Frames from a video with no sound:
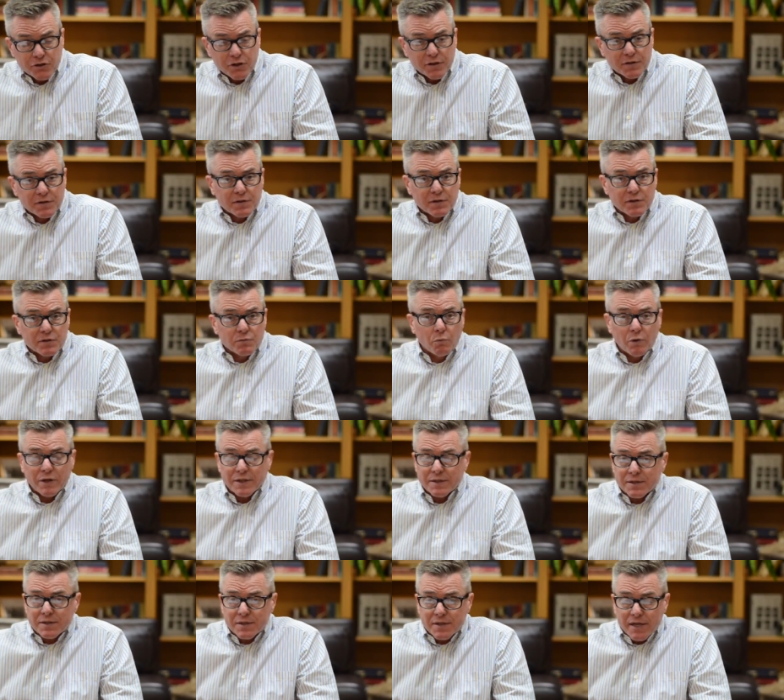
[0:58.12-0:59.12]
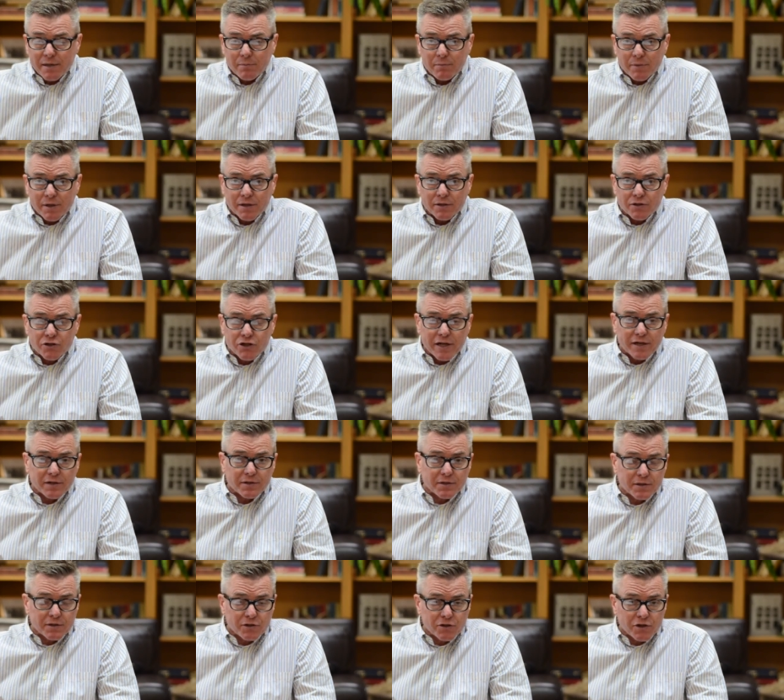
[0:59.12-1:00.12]
just this one statement in
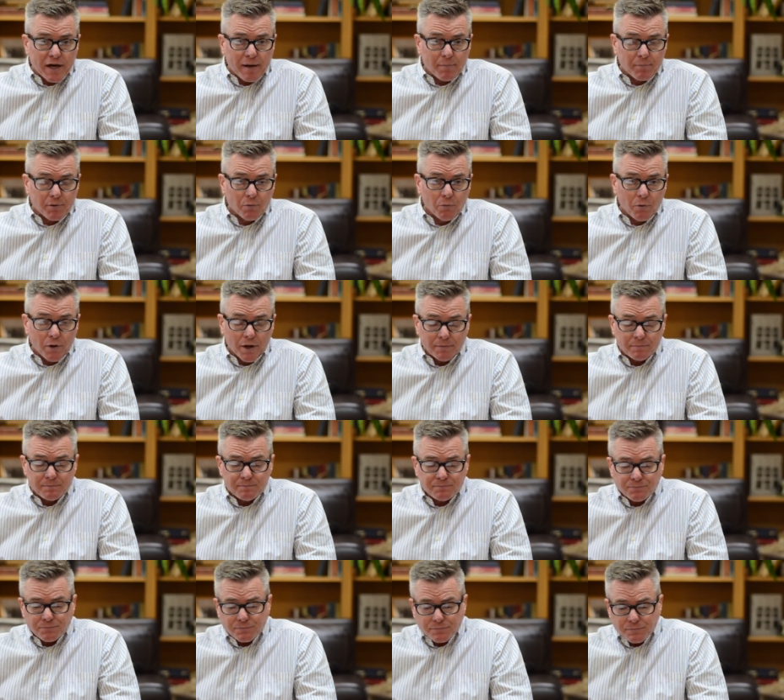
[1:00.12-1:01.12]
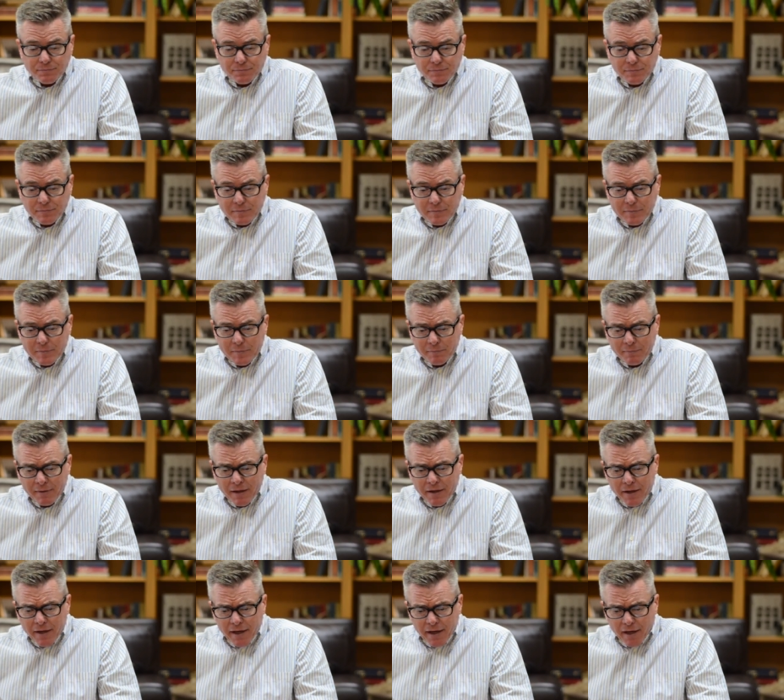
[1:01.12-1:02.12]
Genesis chapter 1.
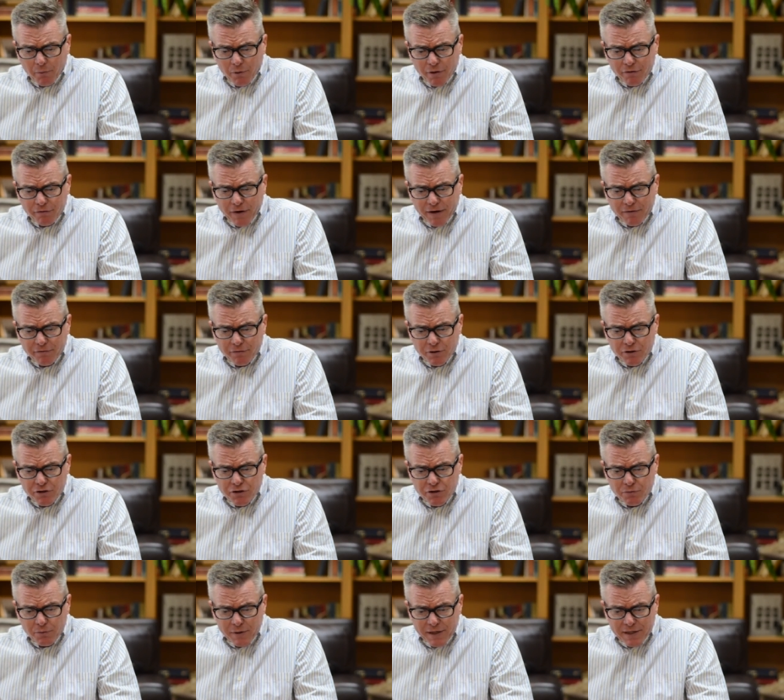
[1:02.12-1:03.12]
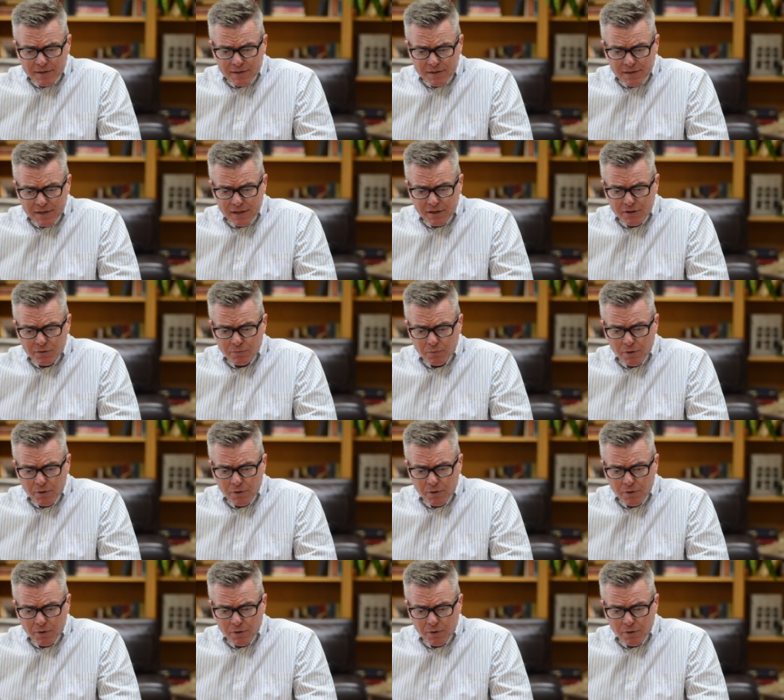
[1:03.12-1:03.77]
And I want to find verse 26